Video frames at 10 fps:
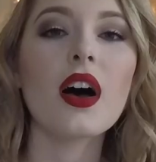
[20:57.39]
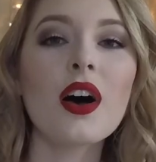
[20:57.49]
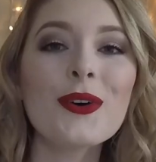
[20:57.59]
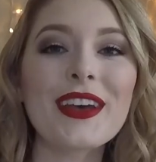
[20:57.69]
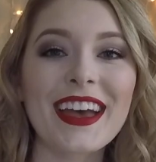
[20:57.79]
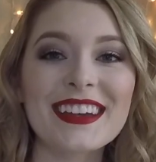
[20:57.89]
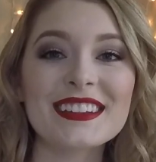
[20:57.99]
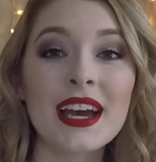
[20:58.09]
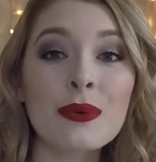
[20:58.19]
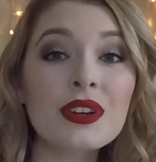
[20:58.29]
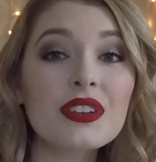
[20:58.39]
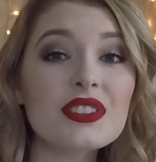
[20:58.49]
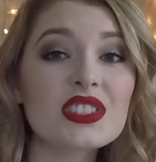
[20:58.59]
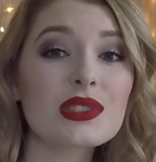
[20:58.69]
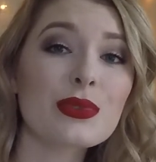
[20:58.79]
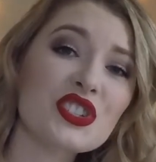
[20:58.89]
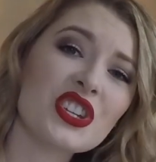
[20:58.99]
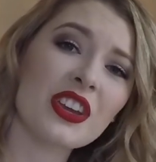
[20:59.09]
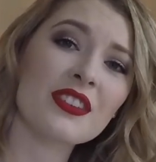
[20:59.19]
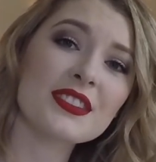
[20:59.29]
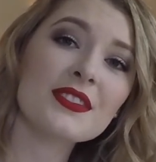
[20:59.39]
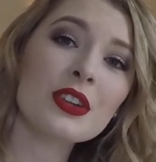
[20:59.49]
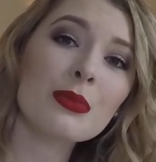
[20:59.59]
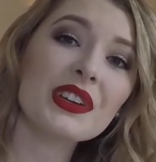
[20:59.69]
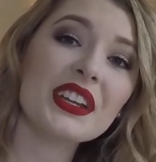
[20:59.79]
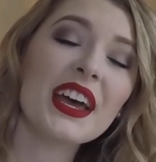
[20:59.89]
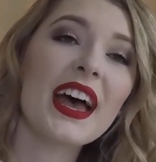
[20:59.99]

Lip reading: Okay, now we're gonna switch gears a little bit